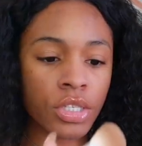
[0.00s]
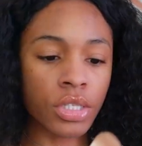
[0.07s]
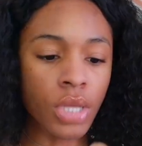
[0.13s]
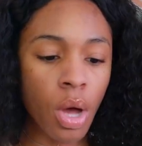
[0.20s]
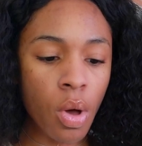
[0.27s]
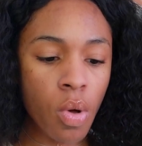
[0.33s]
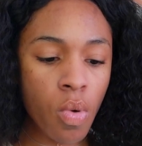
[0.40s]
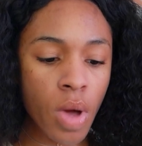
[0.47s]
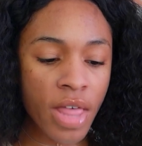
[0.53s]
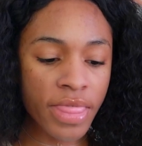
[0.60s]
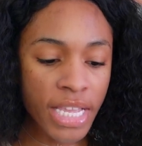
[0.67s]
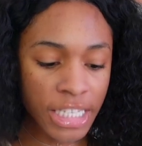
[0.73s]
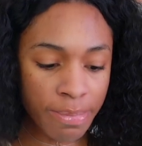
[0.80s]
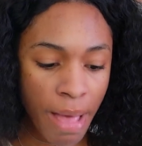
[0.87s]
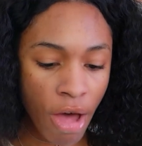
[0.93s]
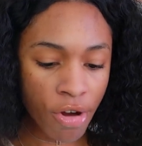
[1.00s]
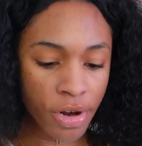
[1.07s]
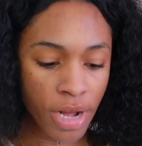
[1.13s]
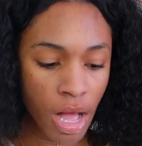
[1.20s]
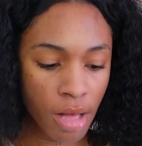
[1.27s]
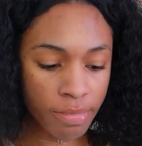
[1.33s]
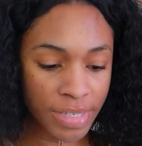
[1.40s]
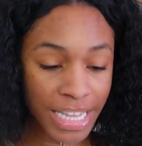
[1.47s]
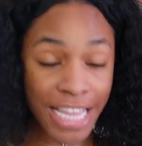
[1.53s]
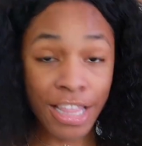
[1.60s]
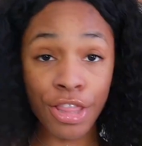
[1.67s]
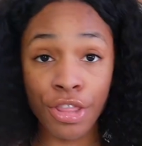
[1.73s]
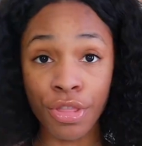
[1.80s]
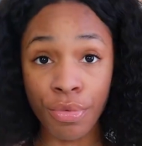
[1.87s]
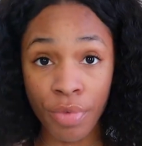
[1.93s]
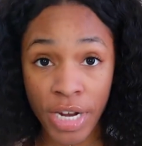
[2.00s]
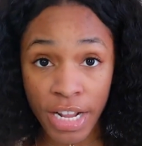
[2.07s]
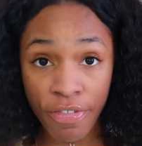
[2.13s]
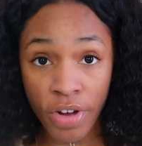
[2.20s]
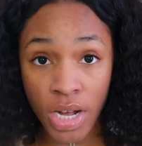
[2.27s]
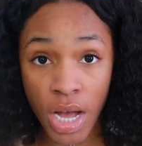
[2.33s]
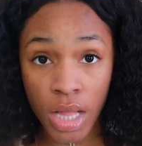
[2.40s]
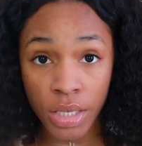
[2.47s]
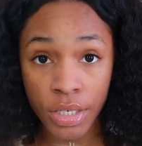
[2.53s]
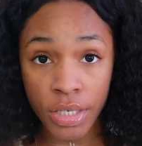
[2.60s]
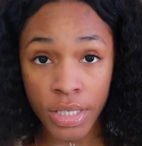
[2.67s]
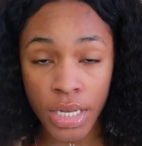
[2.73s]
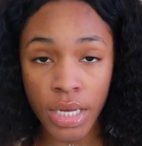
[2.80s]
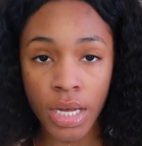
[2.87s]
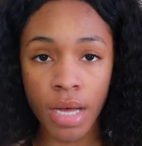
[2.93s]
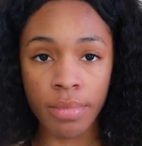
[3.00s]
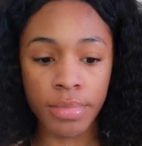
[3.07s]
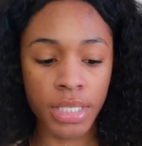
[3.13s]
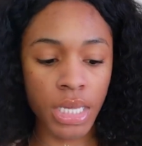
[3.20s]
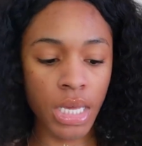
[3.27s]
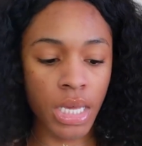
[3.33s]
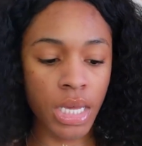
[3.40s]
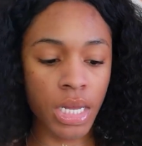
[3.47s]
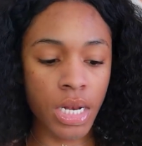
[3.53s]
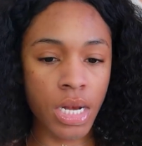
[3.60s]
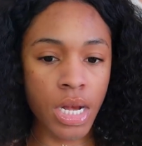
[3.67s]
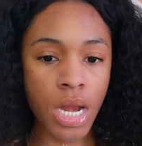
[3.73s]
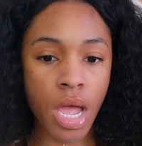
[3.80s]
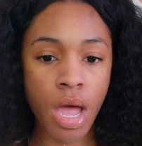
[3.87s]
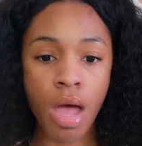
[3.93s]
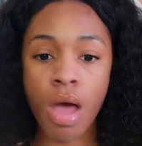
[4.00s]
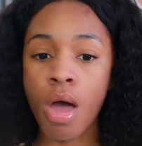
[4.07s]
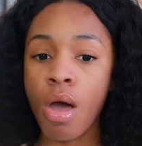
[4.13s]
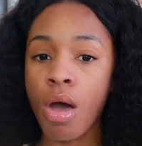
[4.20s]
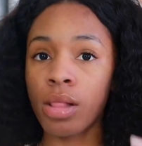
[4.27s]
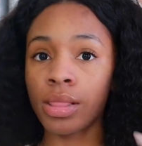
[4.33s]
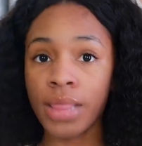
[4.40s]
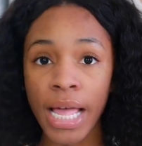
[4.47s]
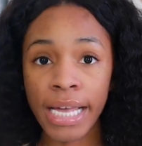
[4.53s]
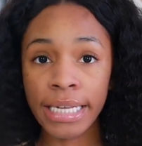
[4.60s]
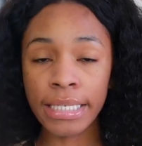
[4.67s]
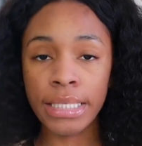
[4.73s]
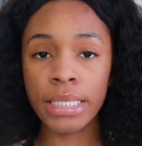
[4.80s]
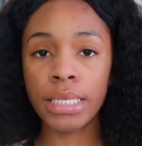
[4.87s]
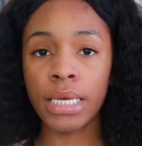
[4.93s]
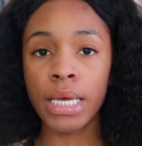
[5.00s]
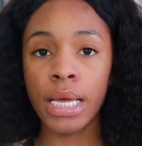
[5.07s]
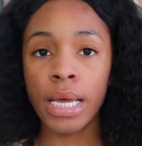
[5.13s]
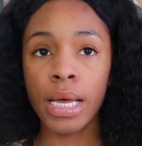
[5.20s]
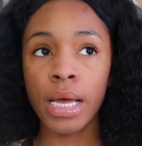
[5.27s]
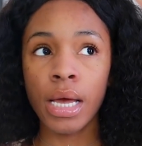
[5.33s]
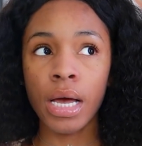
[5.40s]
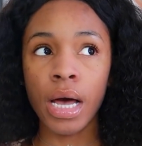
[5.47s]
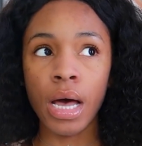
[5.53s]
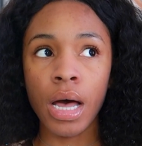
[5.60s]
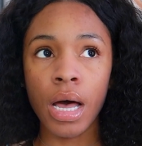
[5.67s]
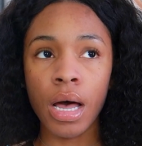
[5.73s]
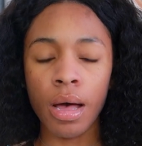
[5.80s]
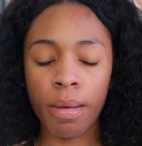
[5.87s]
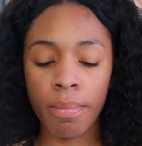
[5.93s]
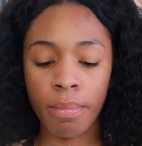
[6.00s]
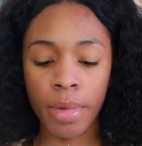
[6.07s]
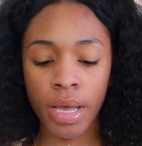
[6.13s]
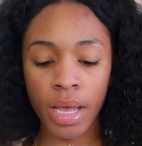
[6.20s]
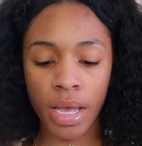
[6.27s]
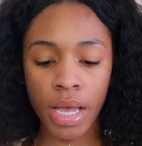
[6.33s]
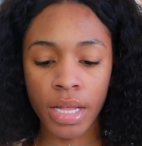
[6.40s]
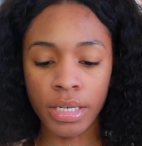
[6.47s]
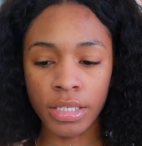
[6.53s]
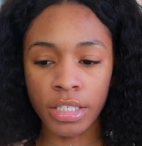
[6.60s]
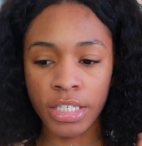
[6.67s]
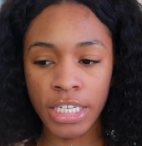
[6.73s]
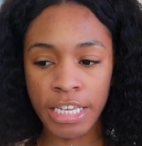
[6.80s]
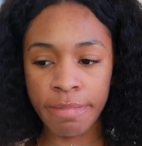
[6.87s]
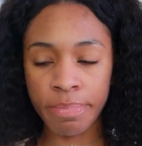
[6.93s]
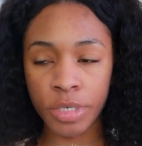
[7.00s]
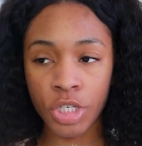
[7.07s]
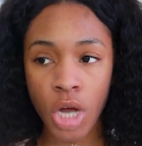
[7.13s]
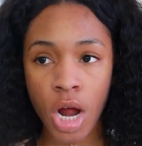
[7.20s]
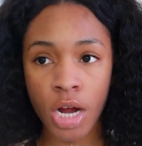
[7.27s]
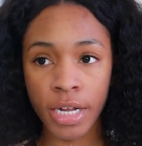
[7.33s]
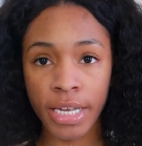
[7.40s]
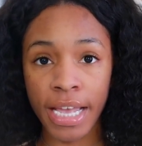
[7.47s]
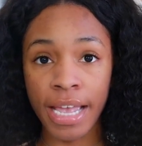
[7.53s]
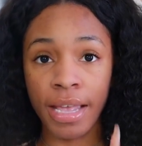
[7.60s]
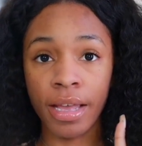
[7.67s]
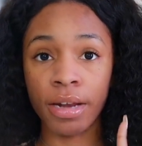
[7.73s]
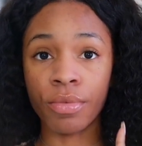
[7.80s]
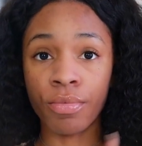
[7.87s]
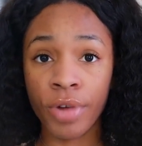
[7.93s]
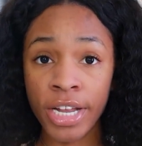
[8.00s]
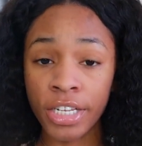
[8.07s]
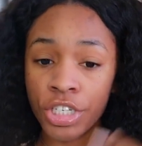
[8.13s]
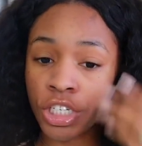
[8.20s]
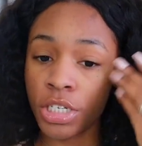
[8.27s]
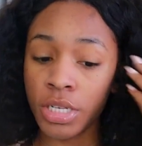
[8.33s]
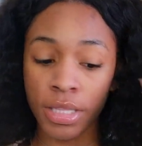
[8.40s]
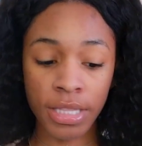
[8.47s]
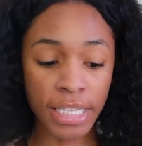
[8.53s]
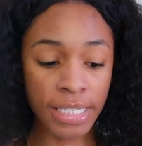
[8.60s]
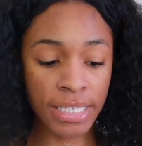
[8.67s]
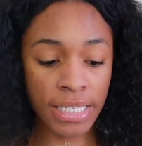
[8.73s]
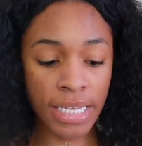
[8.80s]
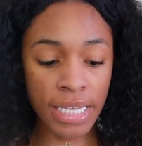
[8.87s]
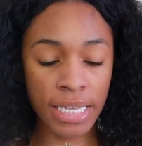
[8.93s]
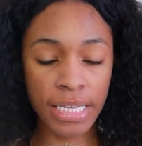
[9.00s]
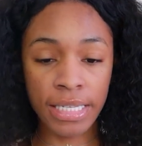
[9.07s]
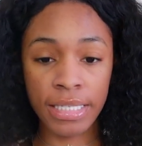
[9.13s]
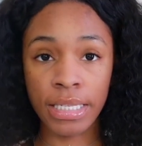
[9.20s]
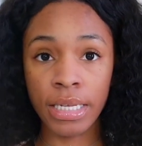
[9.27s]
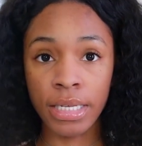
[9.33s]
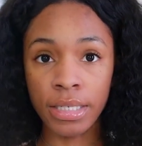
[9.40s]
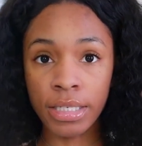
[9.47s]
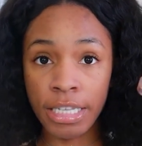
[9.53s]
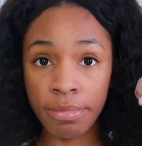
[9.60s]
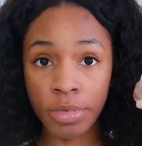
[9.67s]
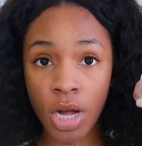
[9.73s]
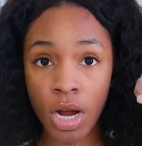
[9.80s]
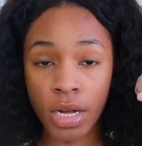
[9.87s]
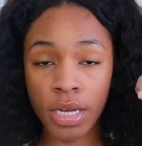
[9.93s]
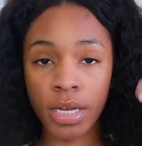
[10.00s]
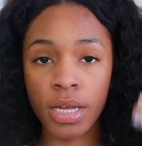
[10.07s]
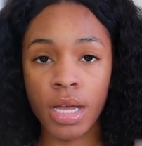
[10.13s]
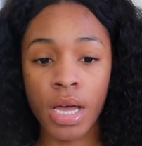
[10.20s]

So, this powder comes in three different colors it comes in light, um, deep, dark, and rich. This is deep dark.